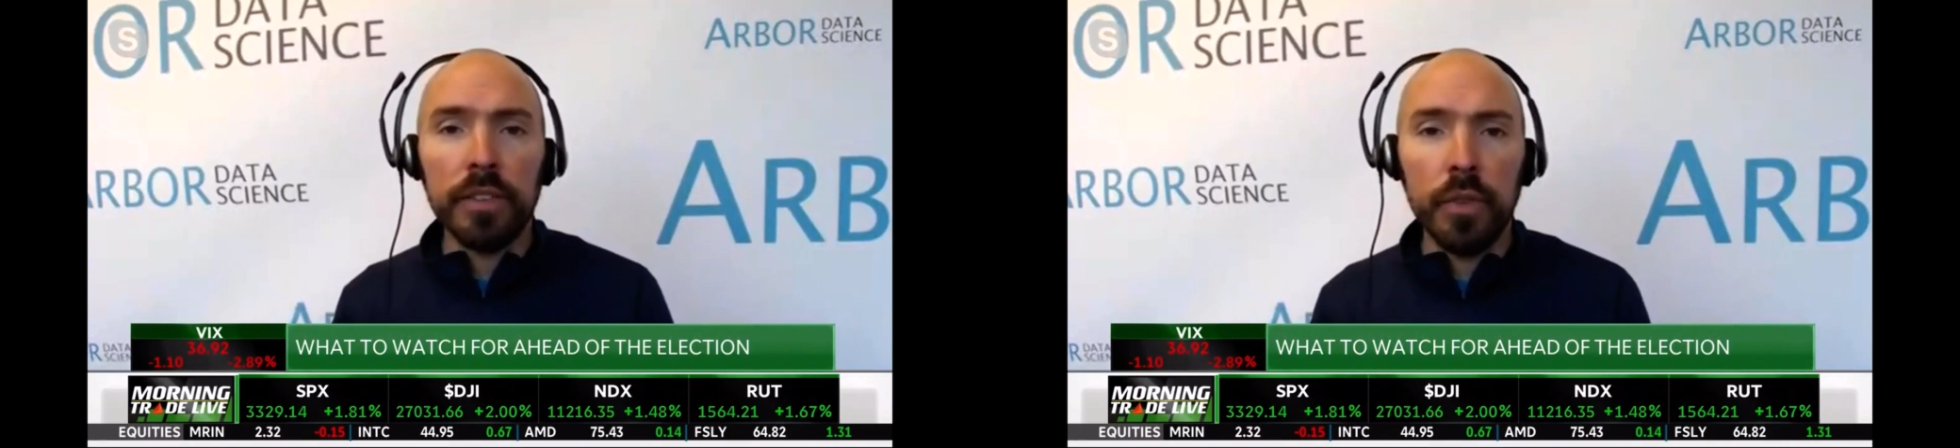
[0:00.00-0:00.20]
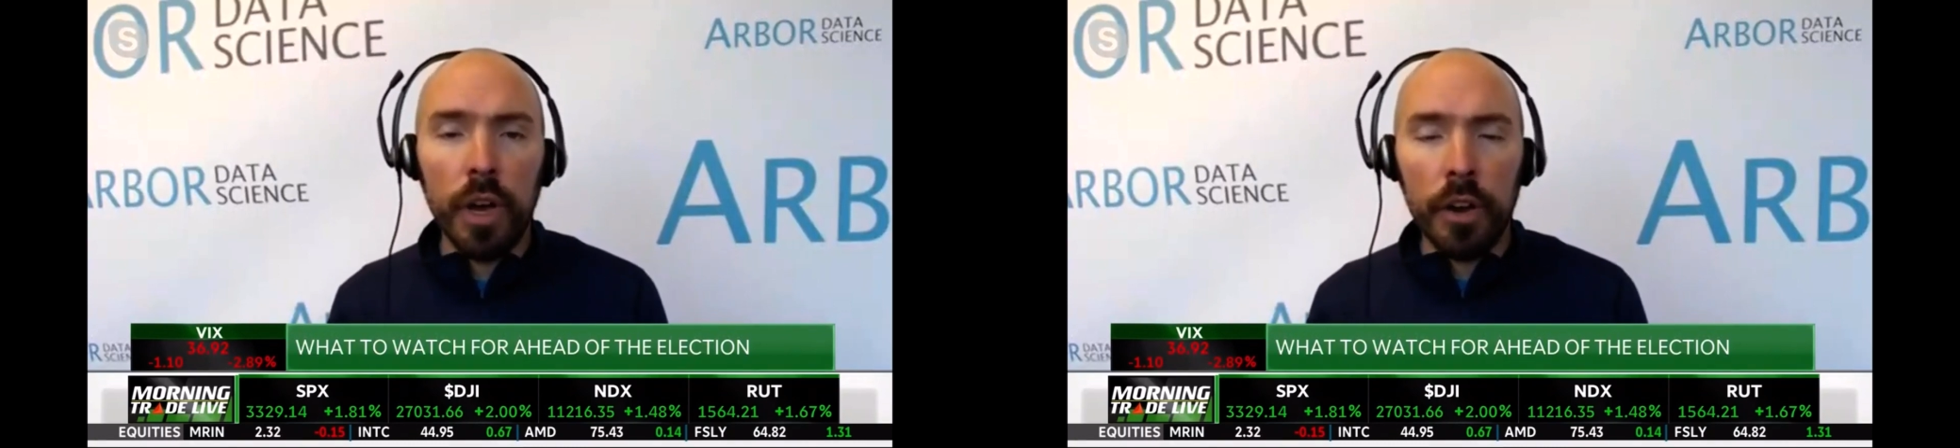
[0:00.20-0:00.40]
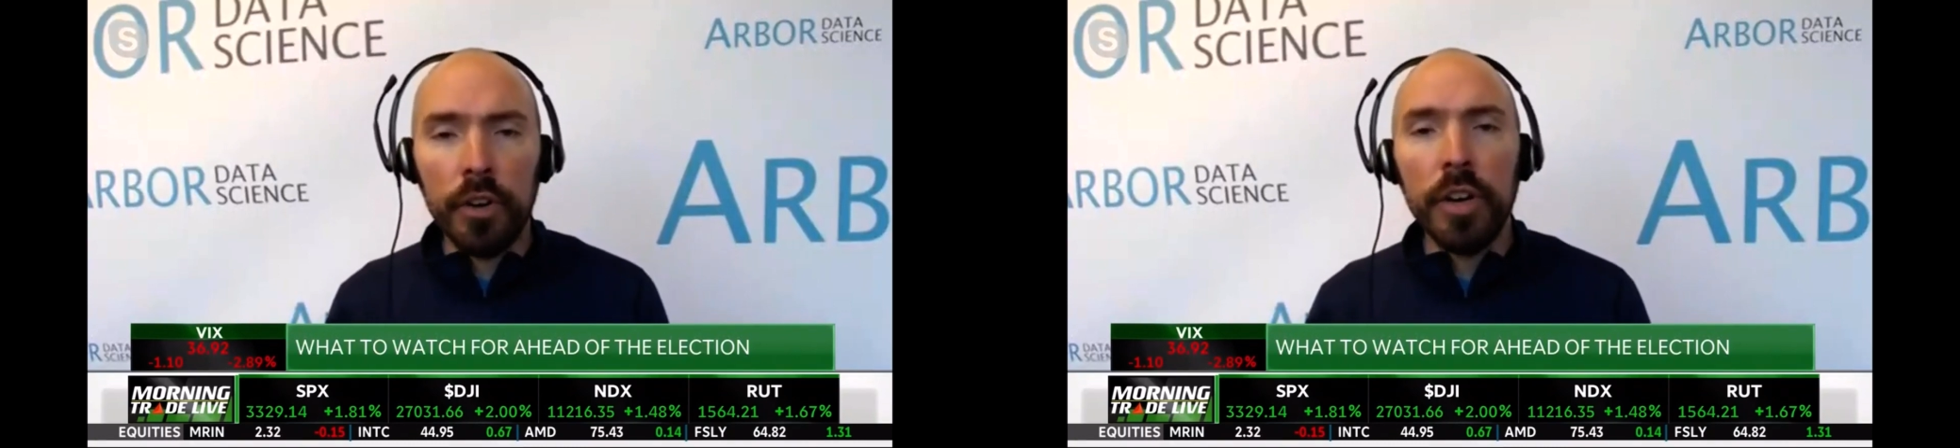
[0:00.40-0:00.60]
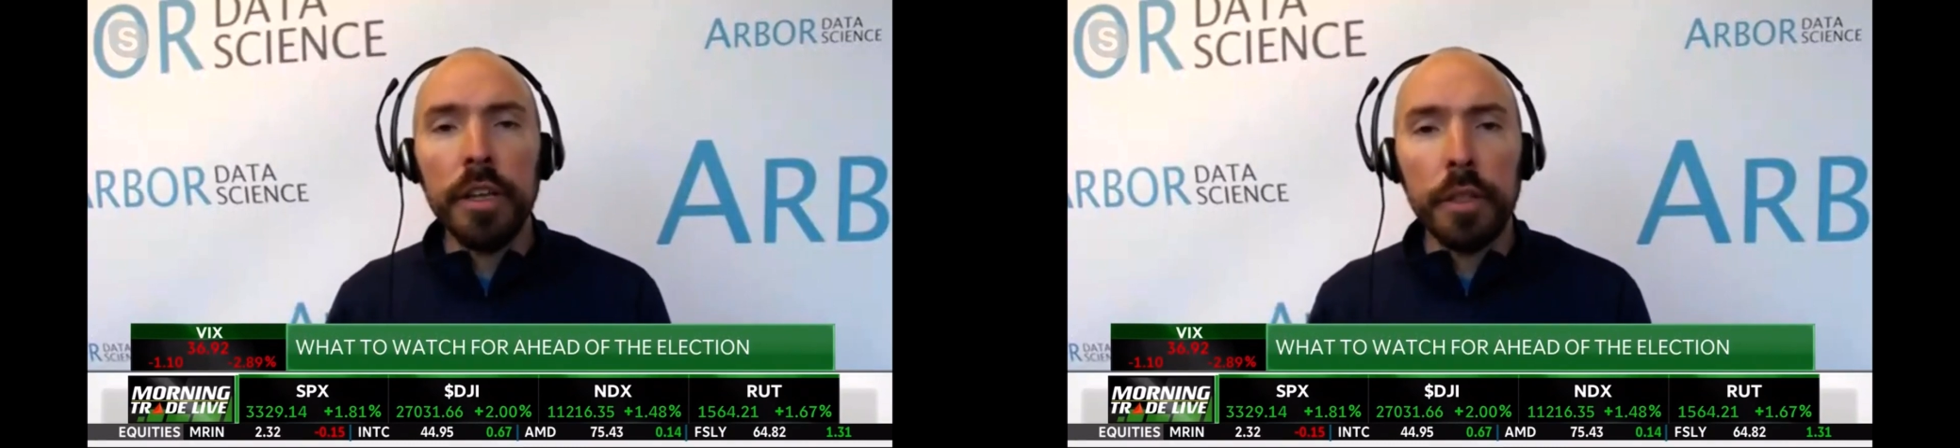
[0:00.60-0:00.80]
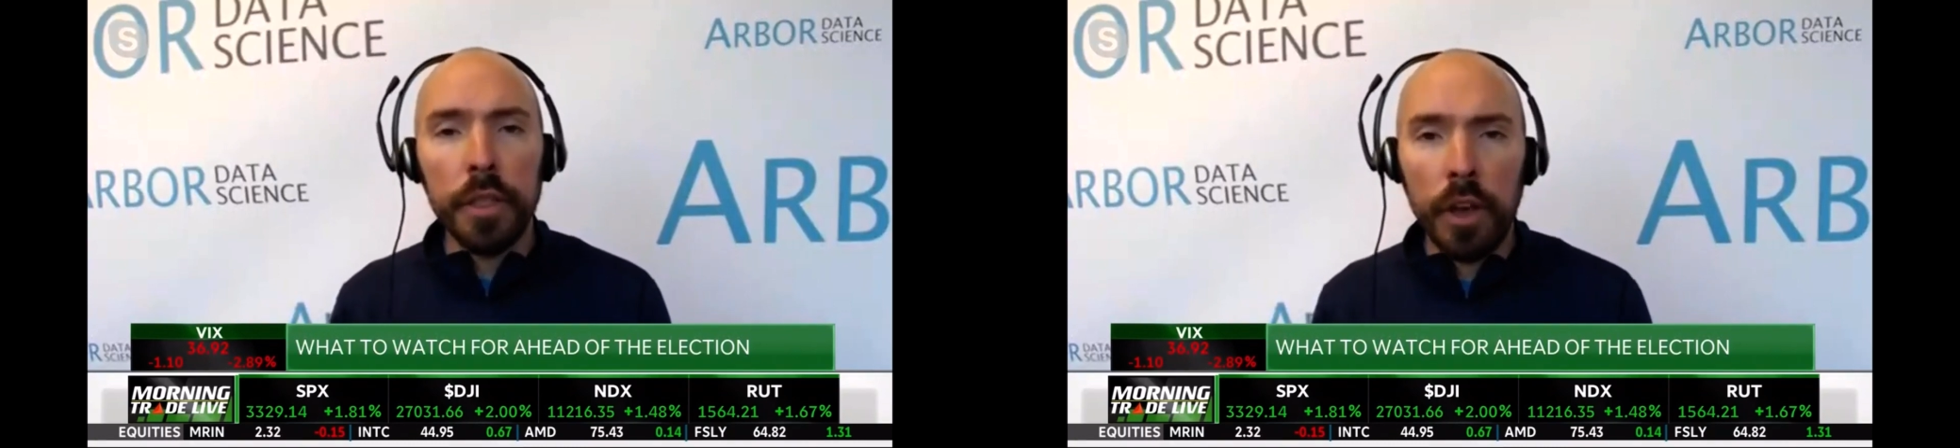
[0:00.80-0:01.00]
So
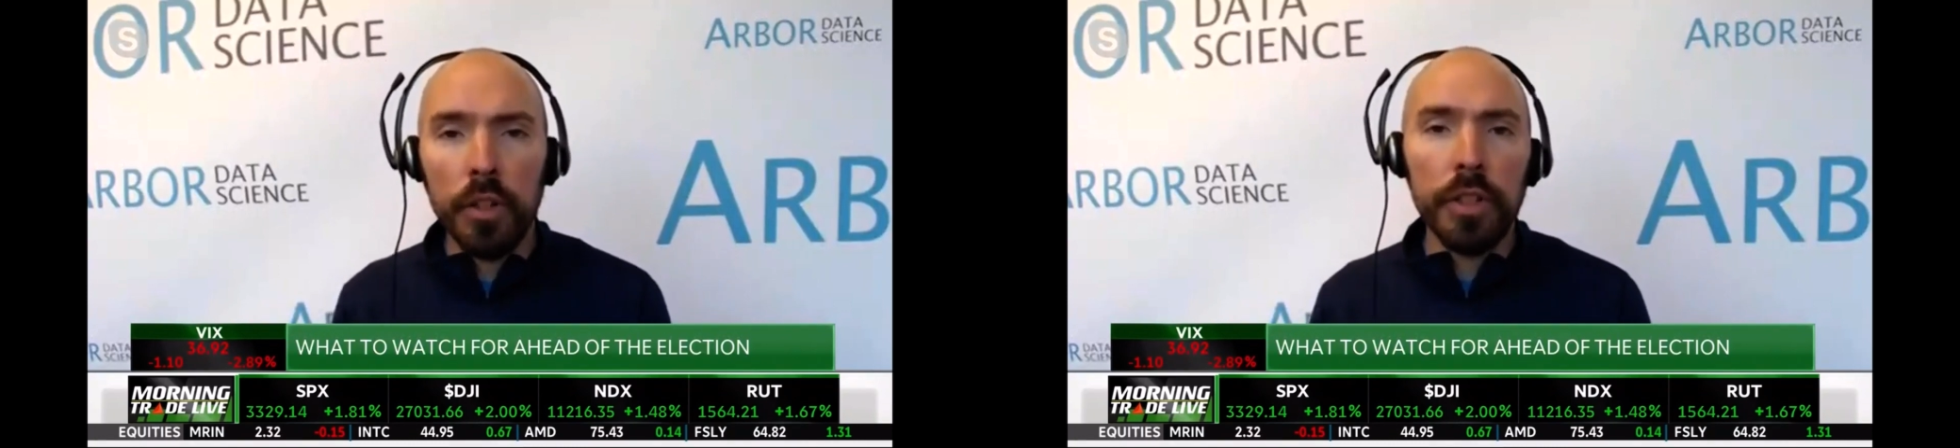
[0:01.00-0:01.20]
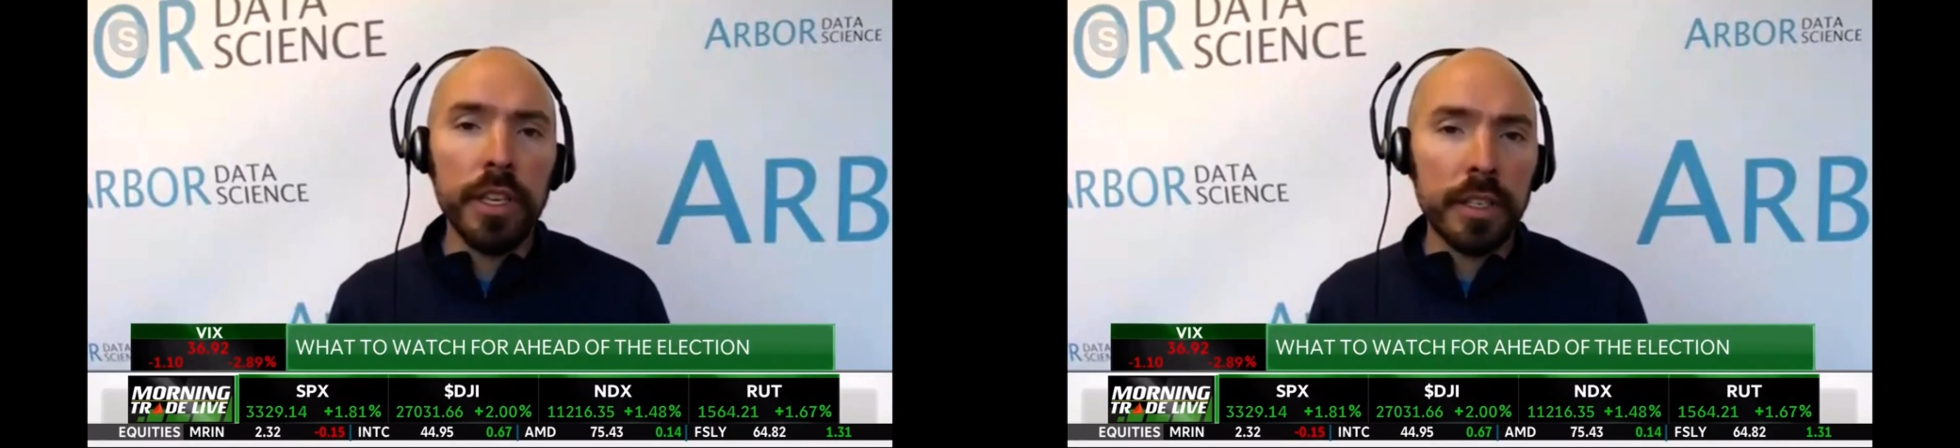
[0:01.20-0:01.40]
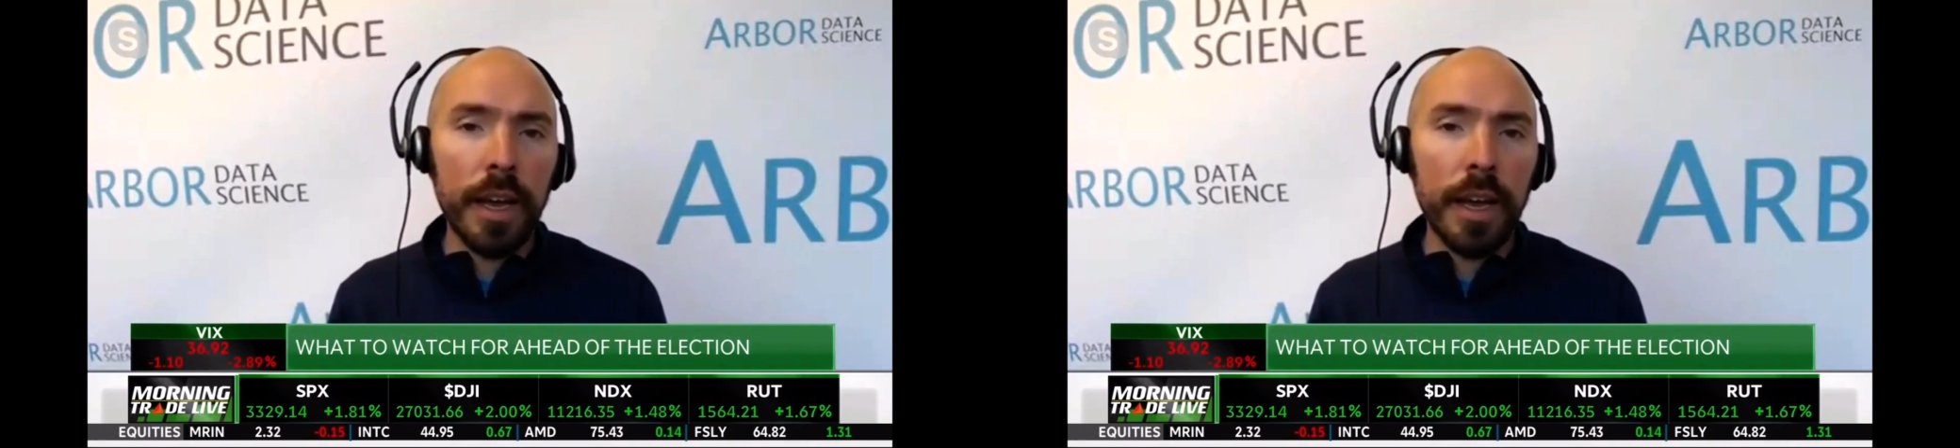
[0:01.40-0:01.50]
underneath all these